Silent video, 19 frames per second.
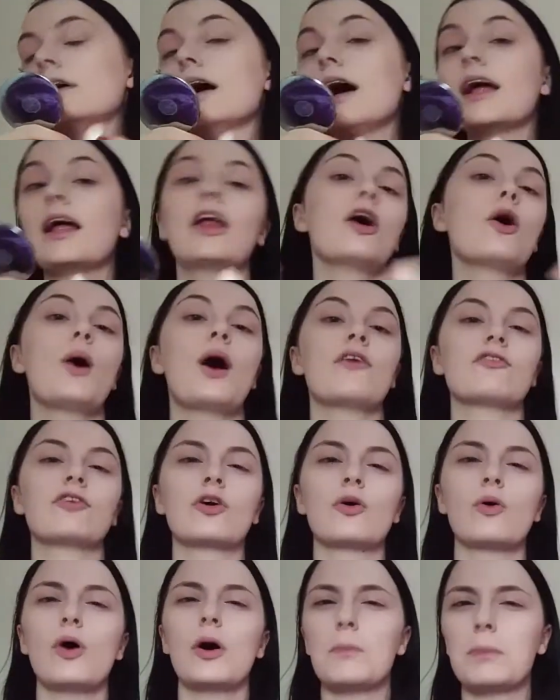Now I haven't
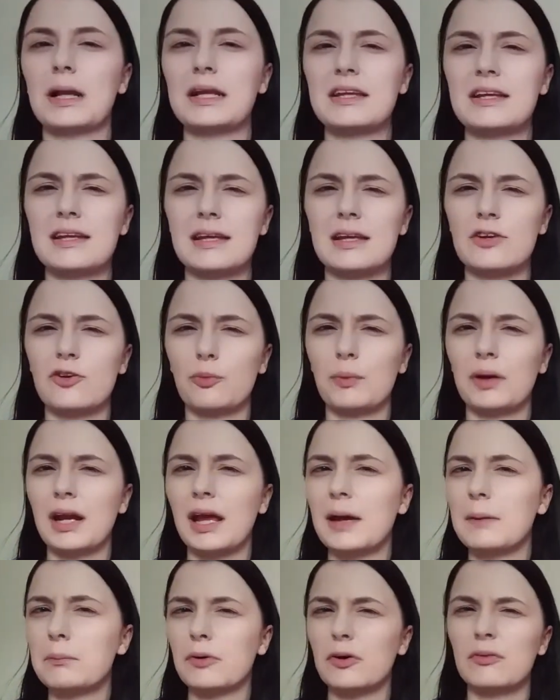quite blended it into my
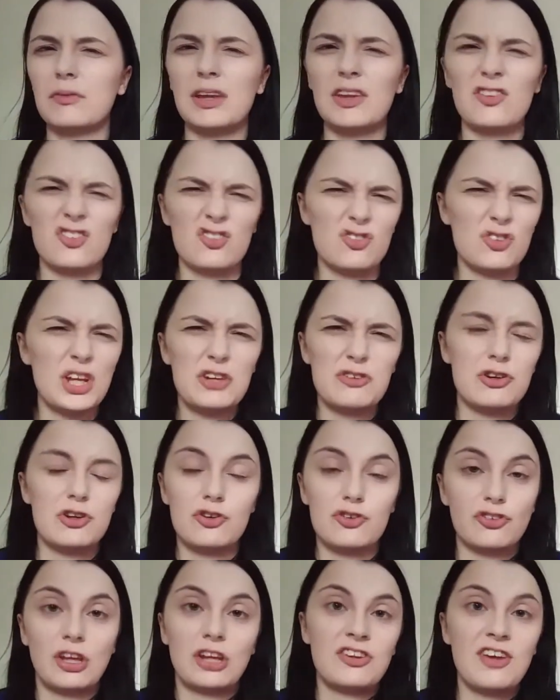neck, but it's literally
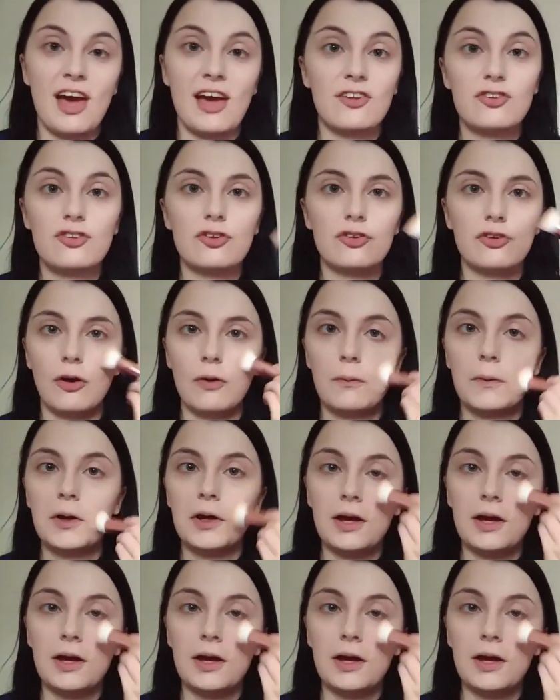just a test, so